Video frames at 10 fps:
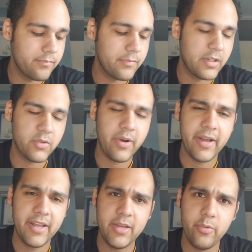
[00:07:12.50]
that's why
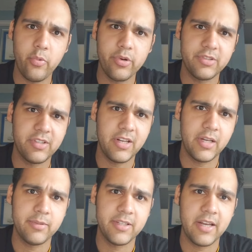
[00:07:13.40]
he wasn't
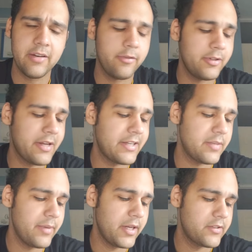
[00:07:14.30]
able to get the full 90
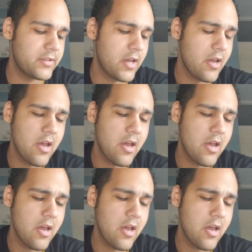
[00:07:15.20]
minutes.